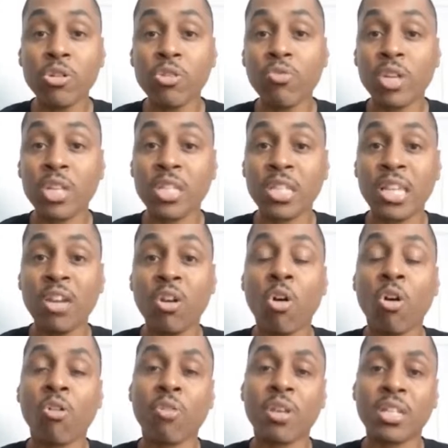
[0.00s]
losing a receipt
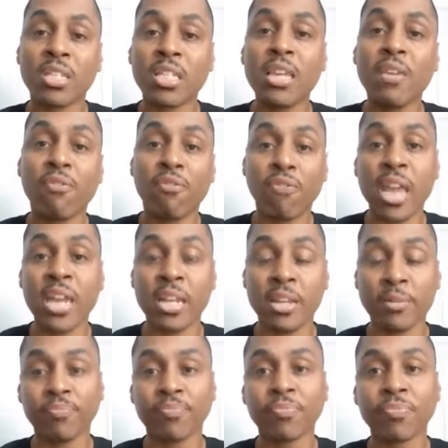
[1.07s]
or receipt
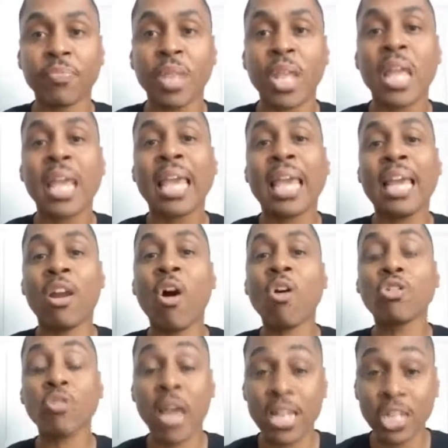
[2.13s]
fading. It
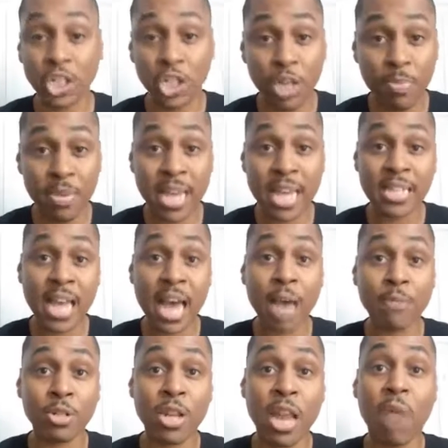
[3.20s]
also has a GPS
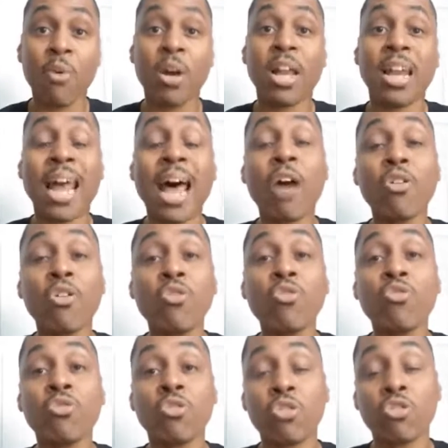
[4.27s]
option that will allow you
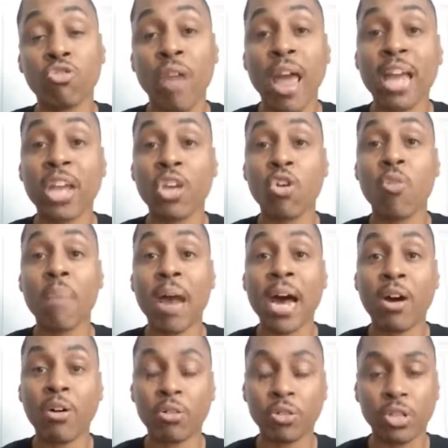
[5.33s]
to track your
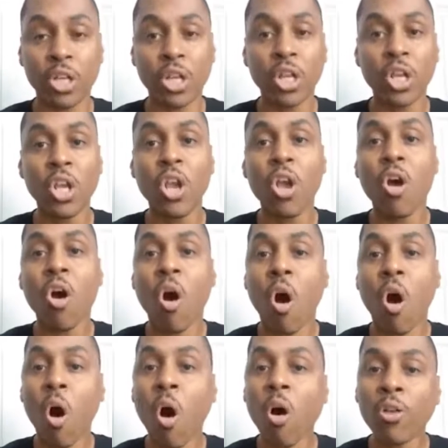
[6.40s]
miles.
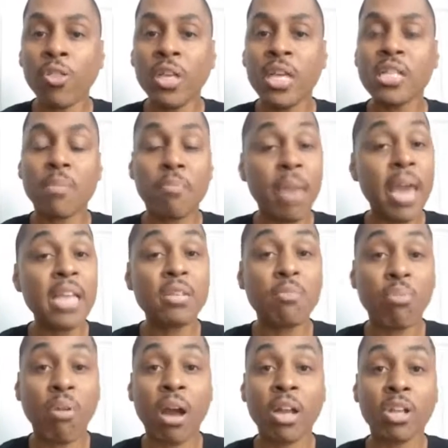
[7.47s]
All of these amazing
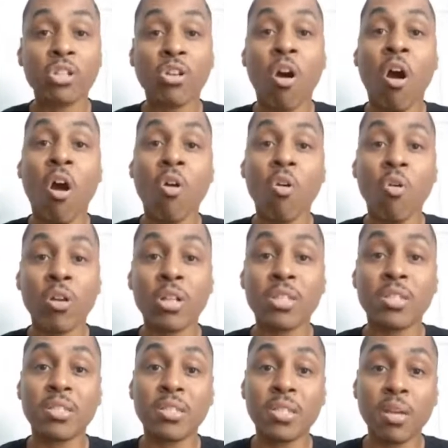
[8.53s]
products are on
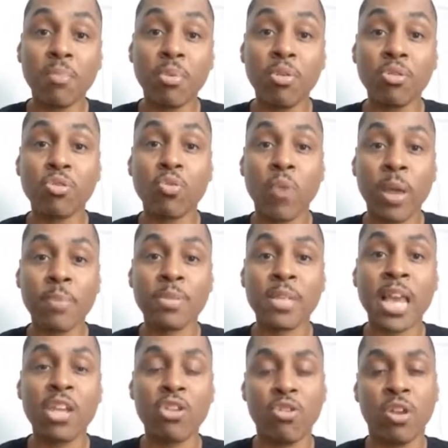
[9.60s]
Sybil's
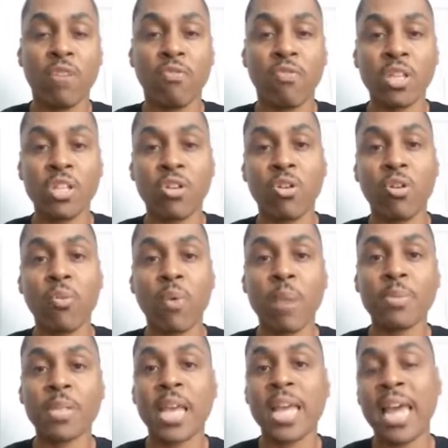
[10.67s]
website. You can visit her
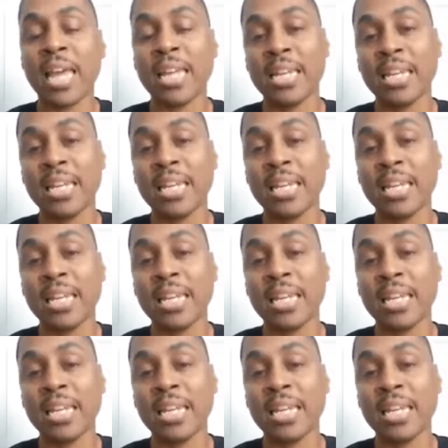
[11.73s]
website